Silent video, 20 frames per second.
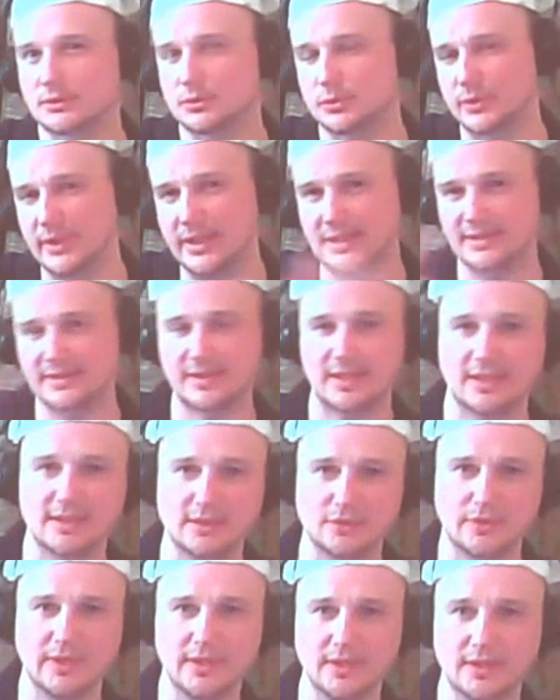Create a
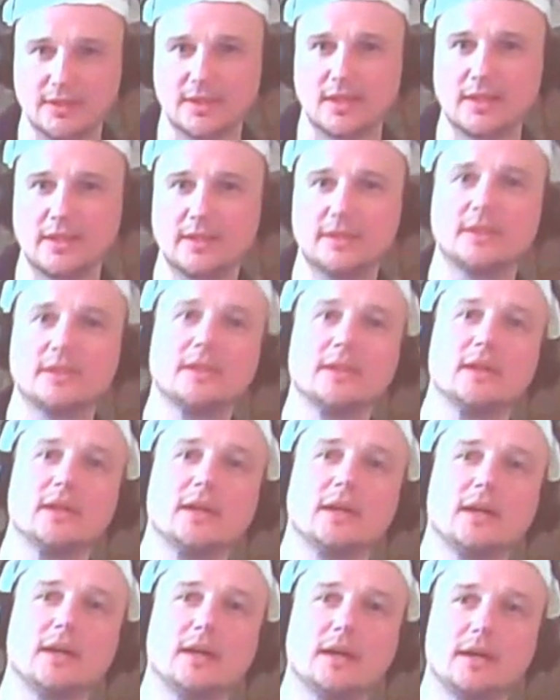second render target,
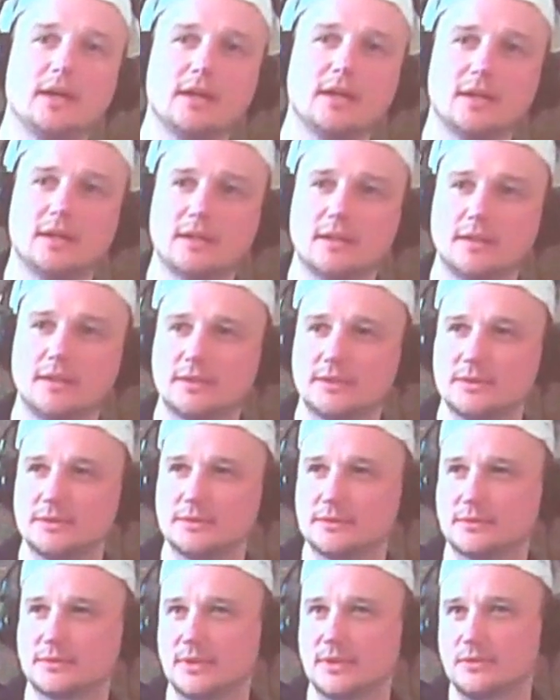uh,
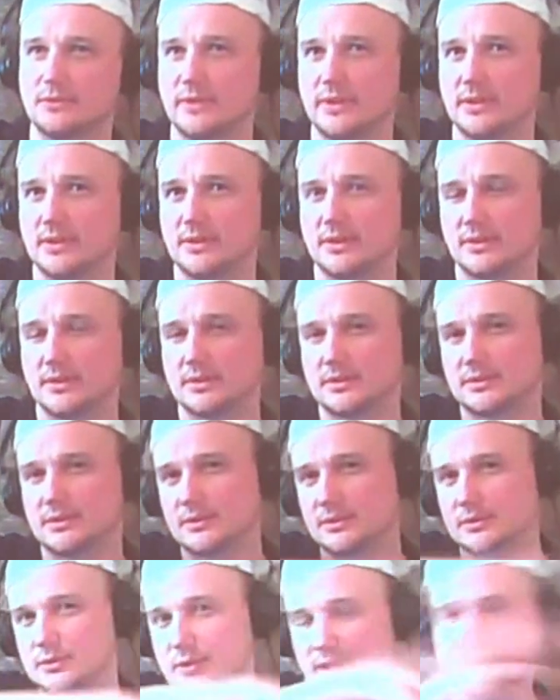then we
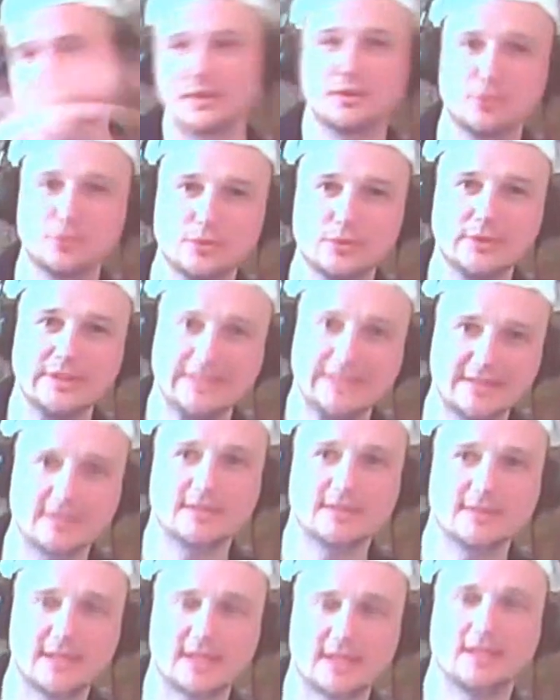render to this
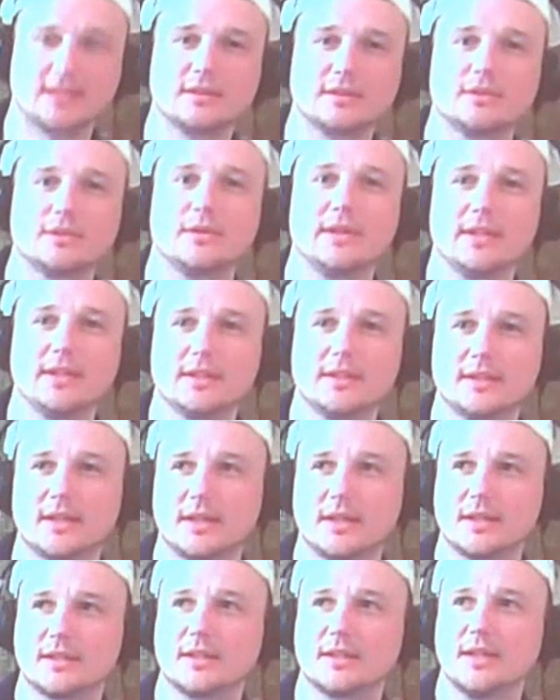second render
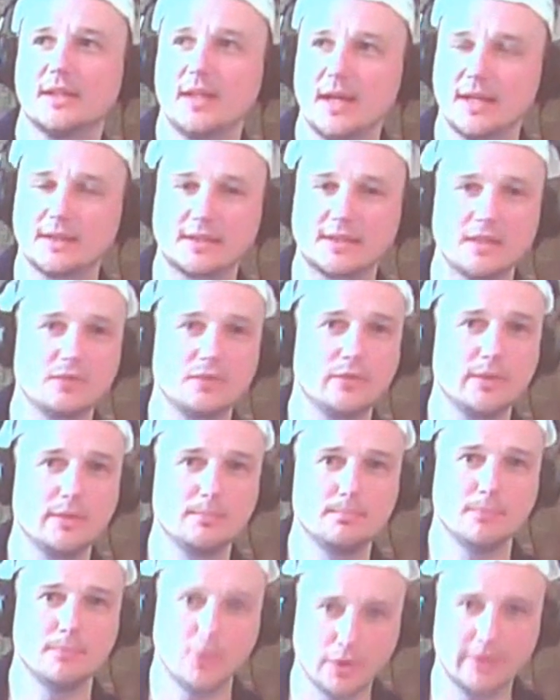target, and then we
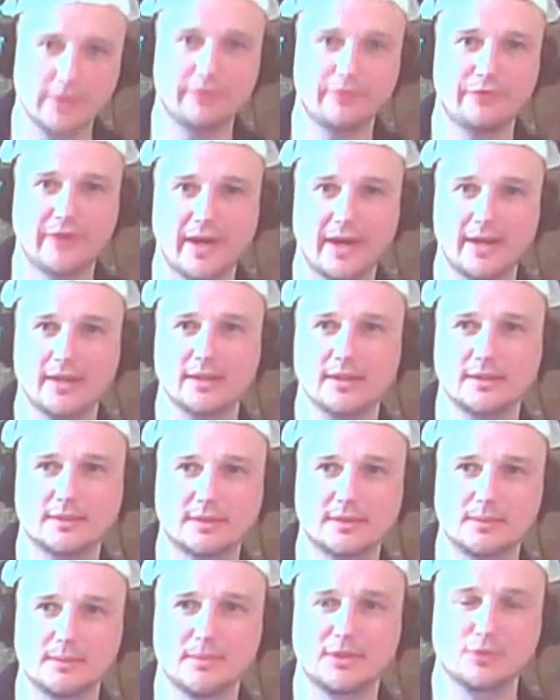modify
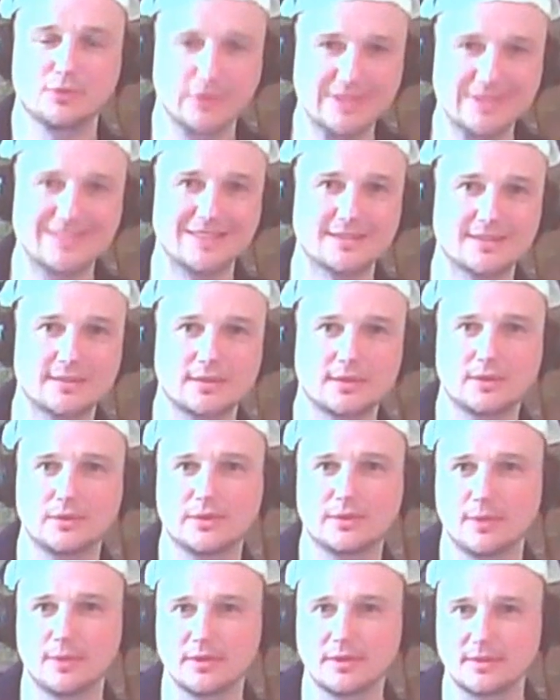the matrices
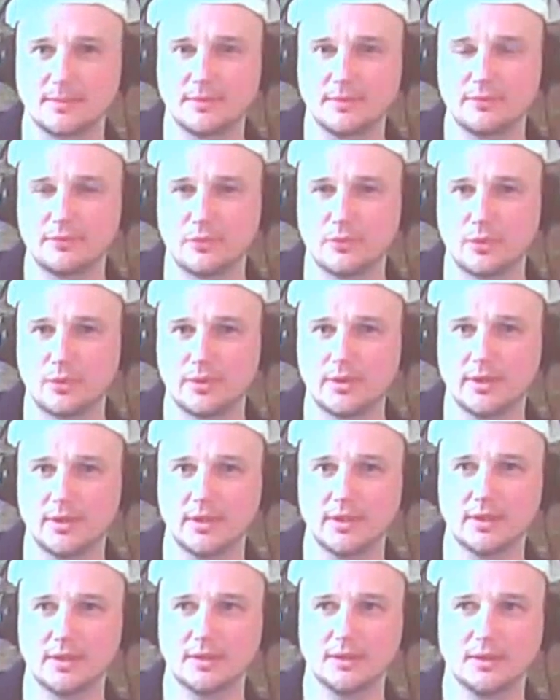responsible for
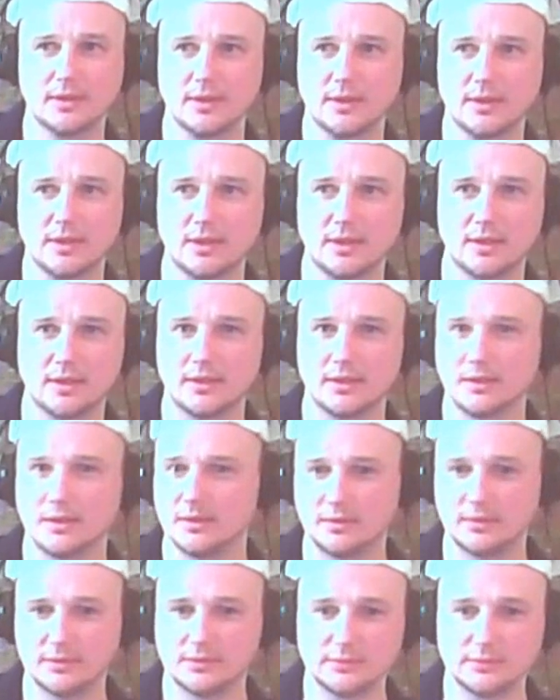uh, uh,